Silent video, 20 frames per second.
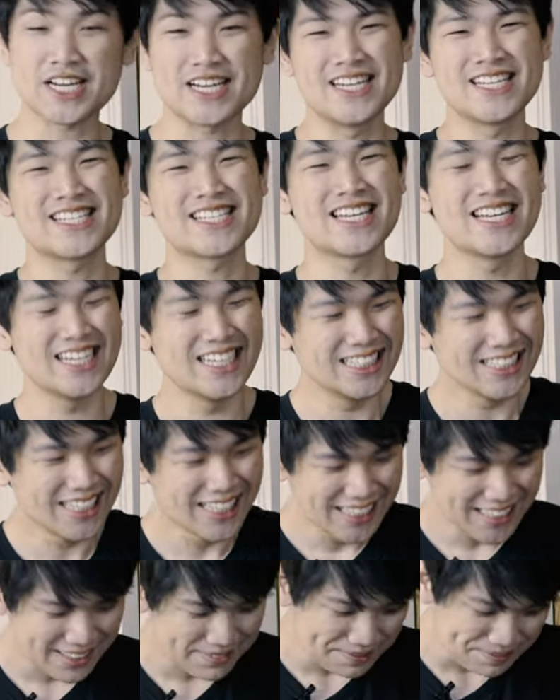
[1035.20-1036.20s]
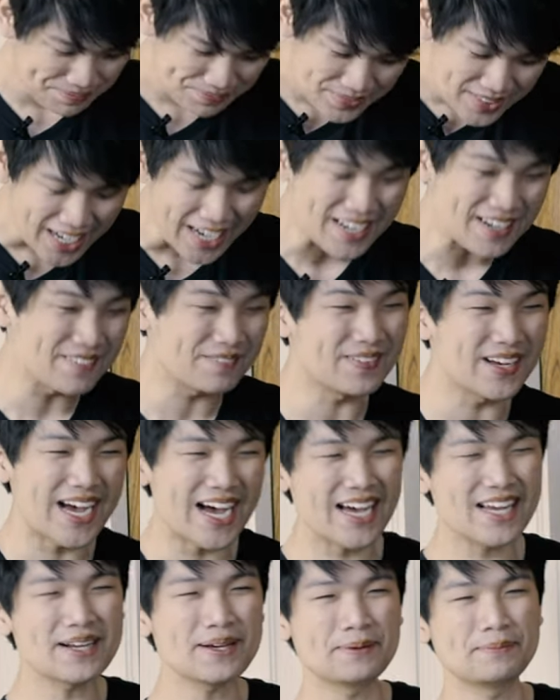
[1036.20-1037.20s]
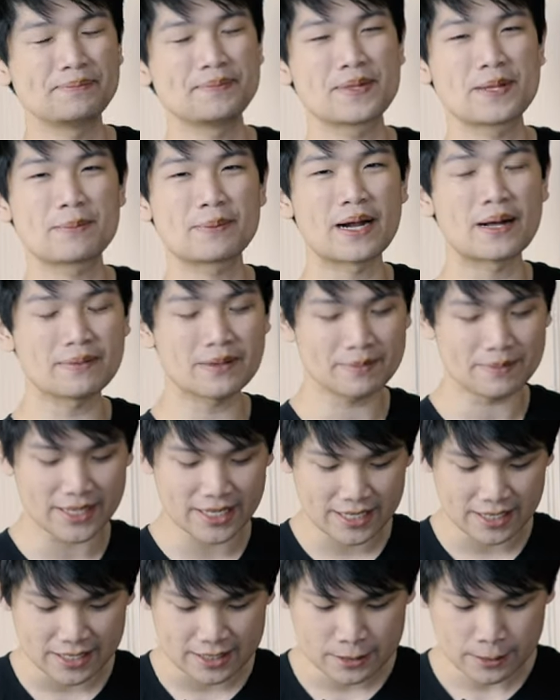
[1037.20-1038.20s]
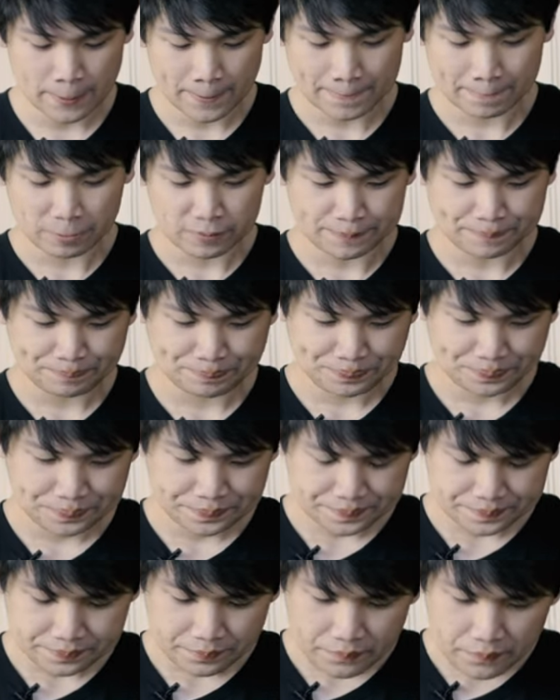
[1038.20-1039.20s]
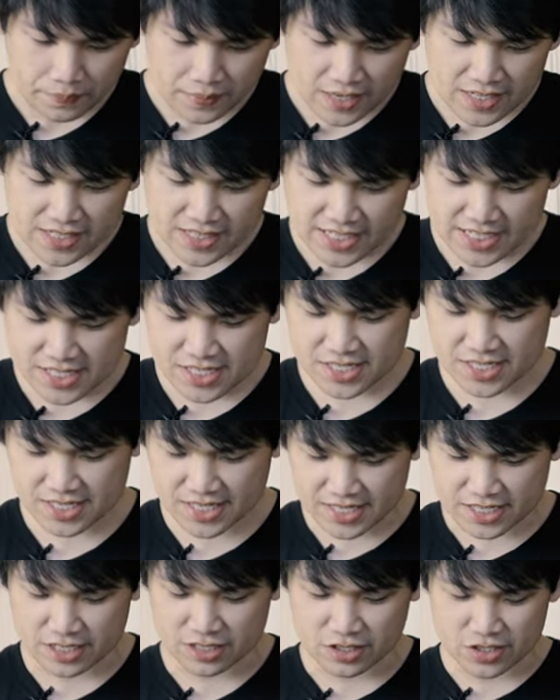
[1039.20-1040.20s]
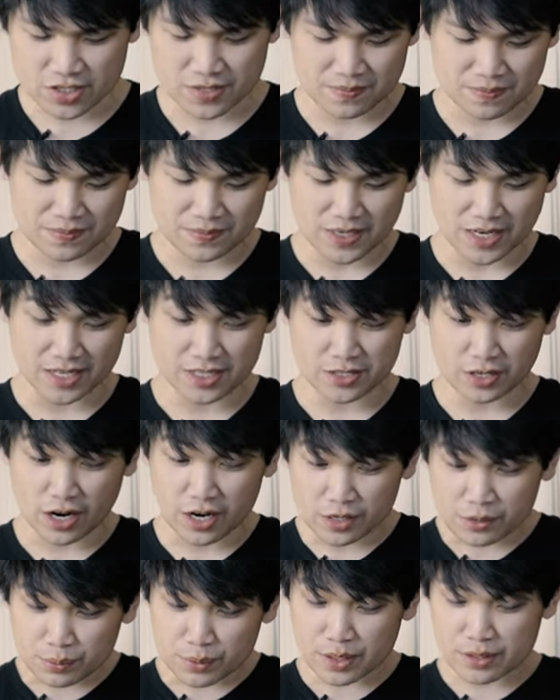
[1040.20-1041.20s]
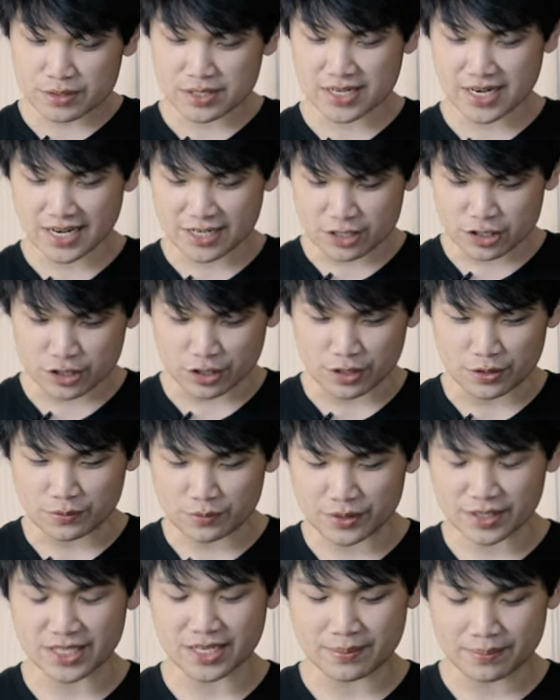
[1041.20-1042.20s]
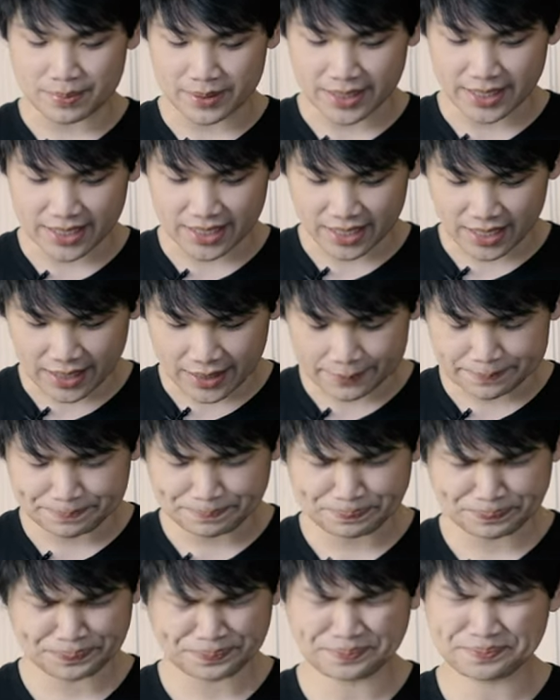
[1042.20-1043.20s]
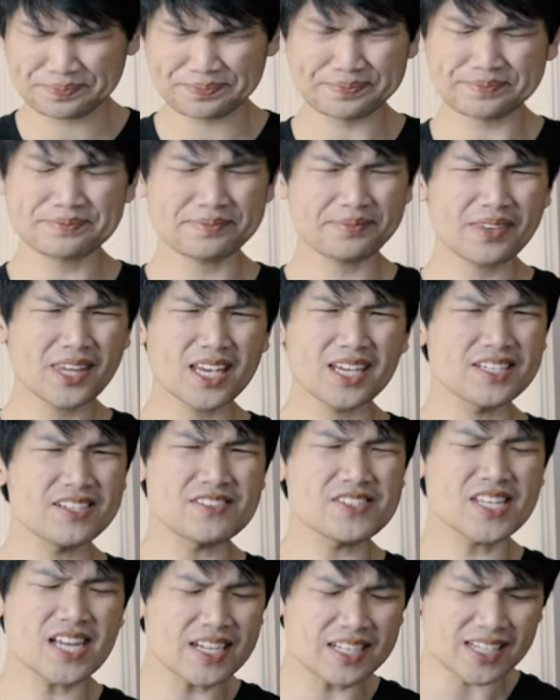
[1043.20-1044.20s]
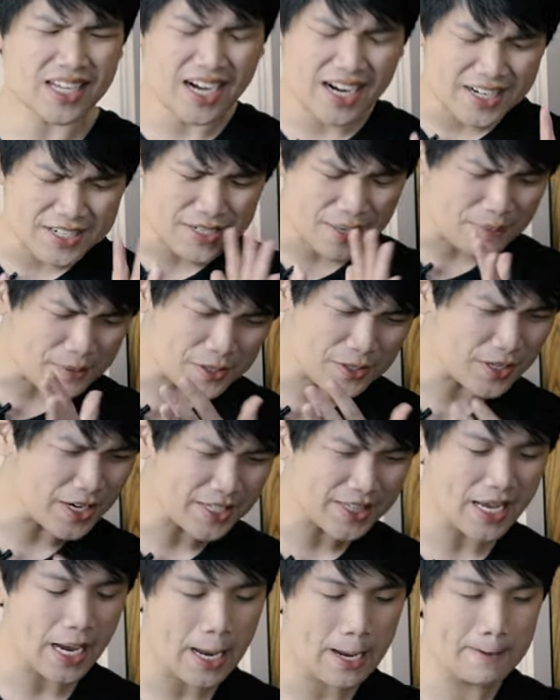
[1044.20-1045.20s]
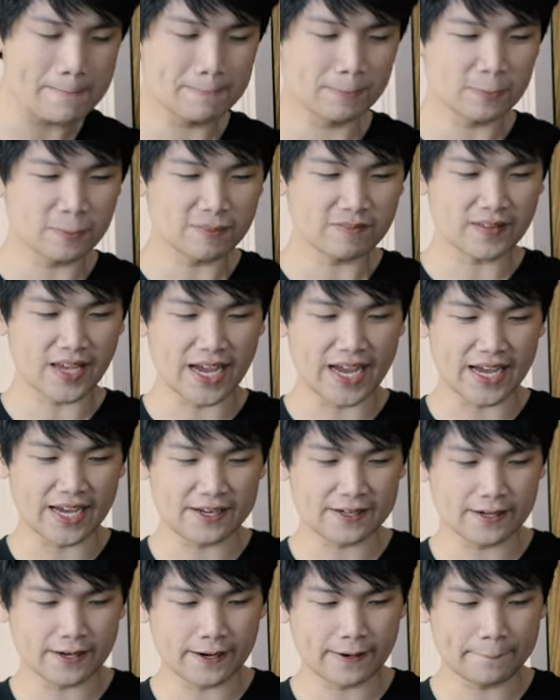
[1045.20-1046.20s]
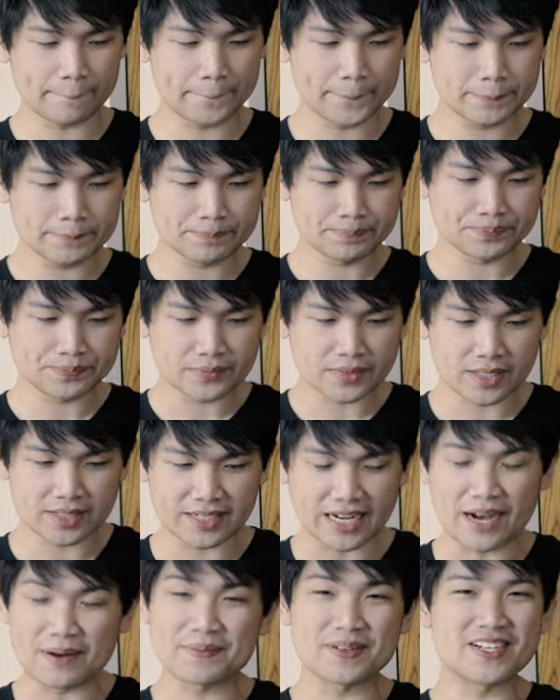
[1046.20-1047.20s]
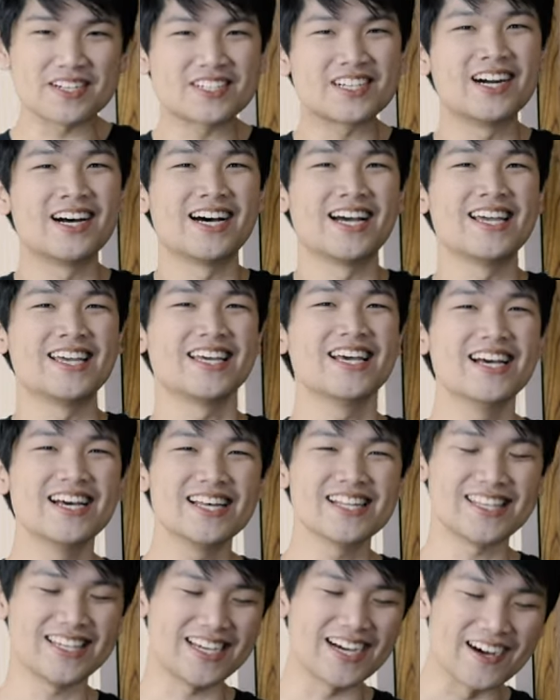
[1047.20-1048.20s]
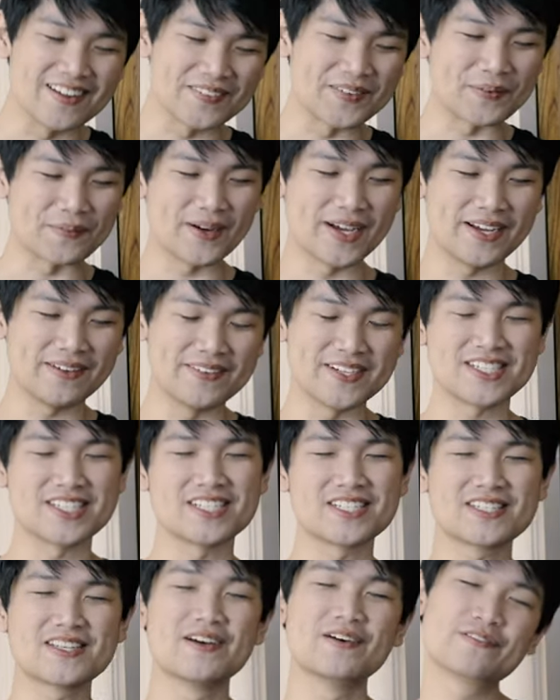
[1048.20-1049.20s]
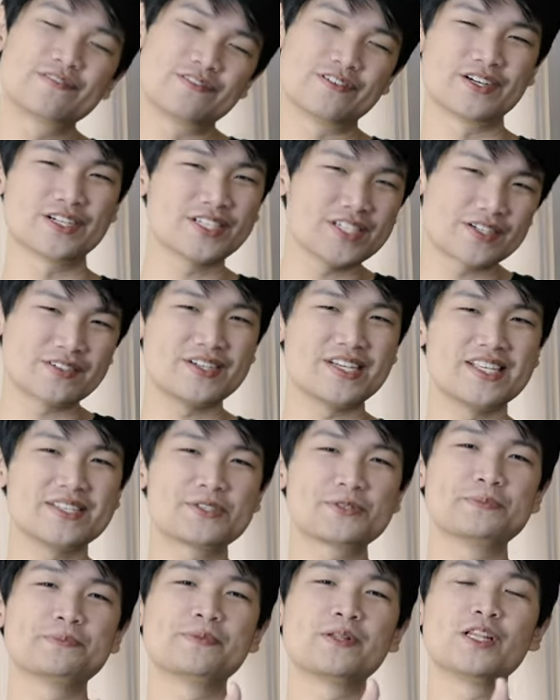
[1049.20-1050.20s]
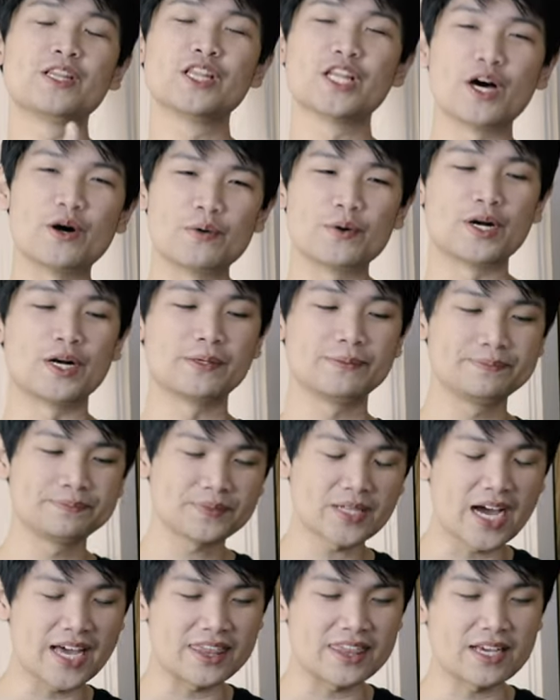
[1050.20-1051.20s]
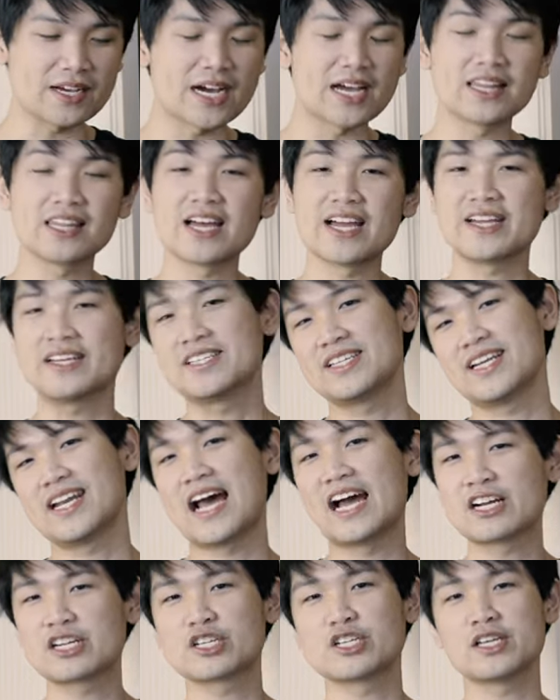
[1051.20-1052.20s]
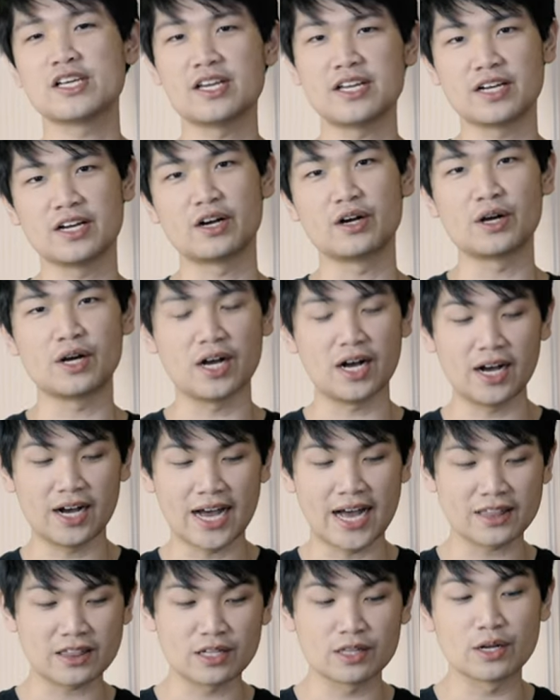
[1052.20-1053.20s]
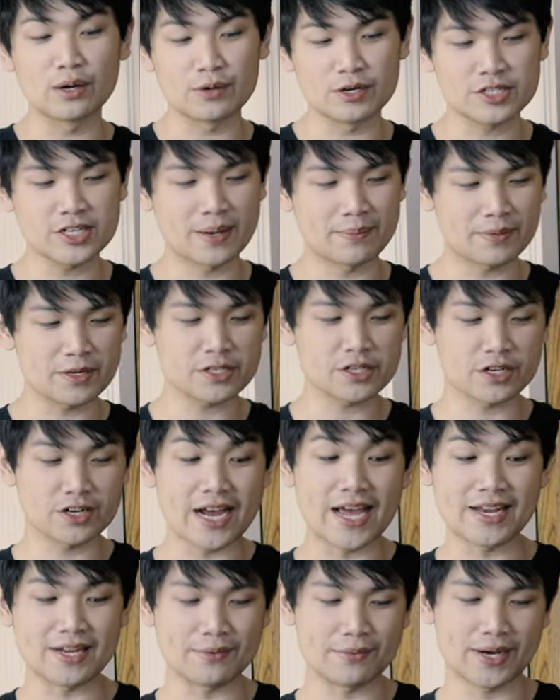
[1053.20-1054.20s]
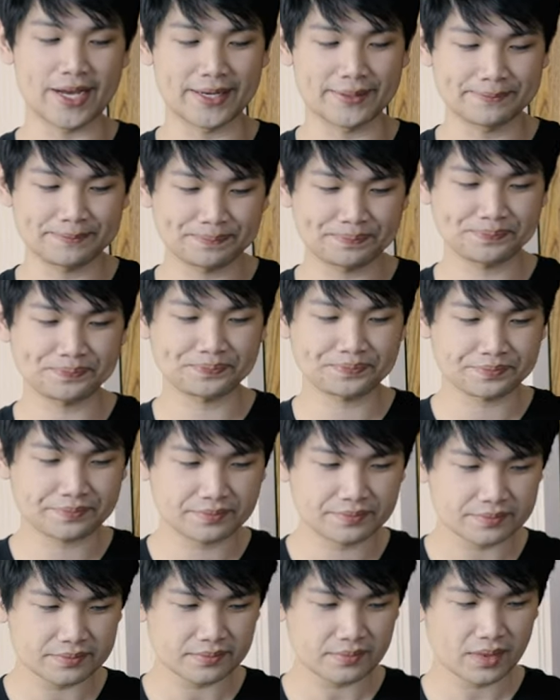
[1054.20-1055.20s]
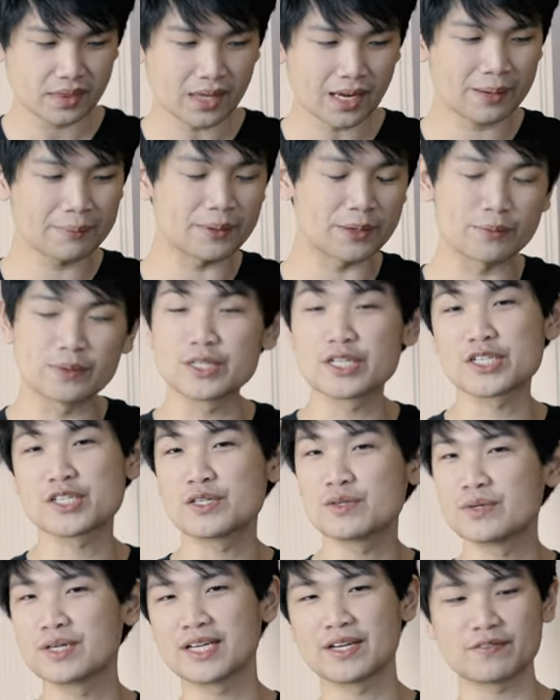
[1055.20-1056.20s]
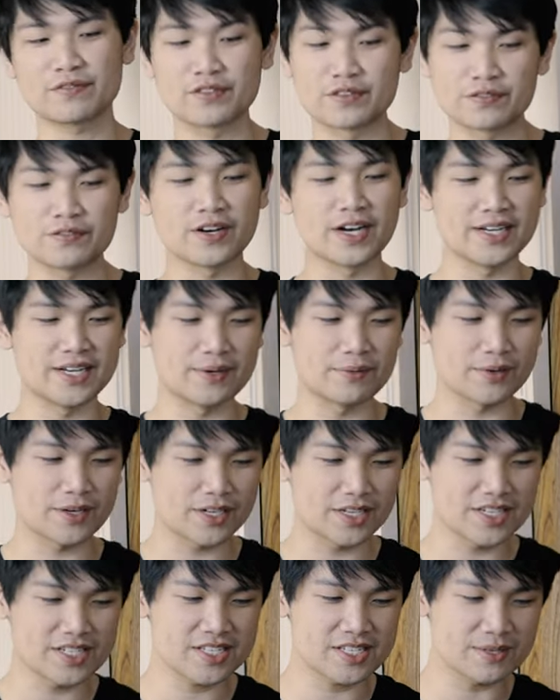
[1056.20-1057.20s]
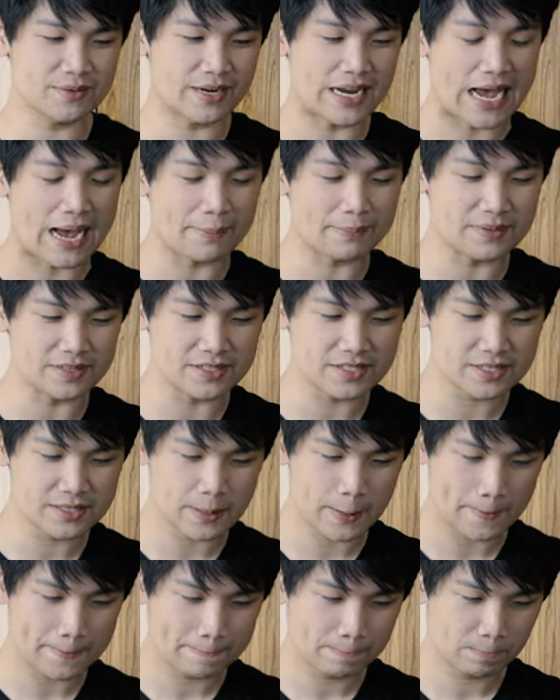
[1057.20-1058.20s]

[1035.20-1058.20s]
tastes kind of bad, probably because this is a dark roast and shouldn't really be uh, used at a higher temperature like that. And um, now I'm going to try the other way, which is 4 degrees lower. I think I liked it actually uh, at the lower temperature anyway. But we're just doing it for fun and we're going to see what happens.